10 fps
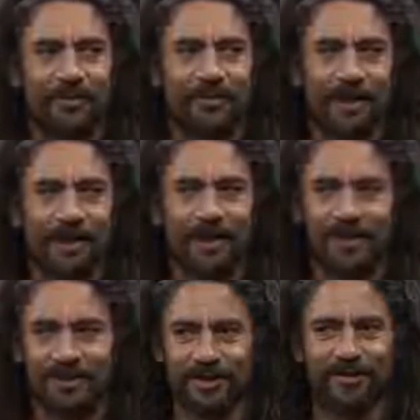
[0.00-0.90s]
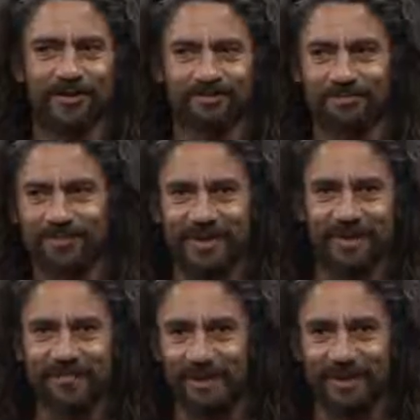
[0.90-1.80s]
We're not actually
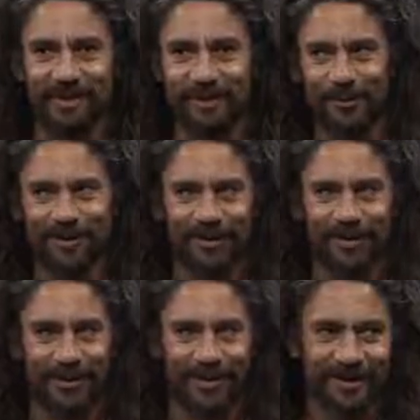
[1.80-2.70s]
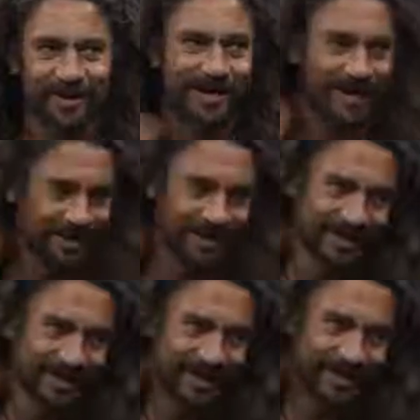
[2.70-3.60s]
getting political here or anything like that.
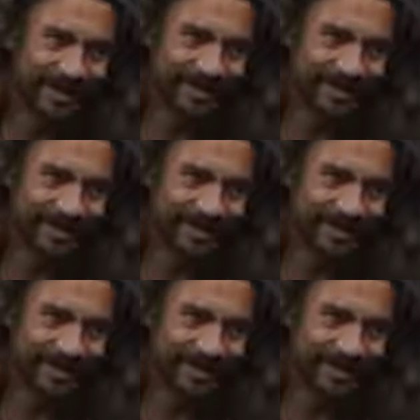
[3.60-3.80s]
Yeah.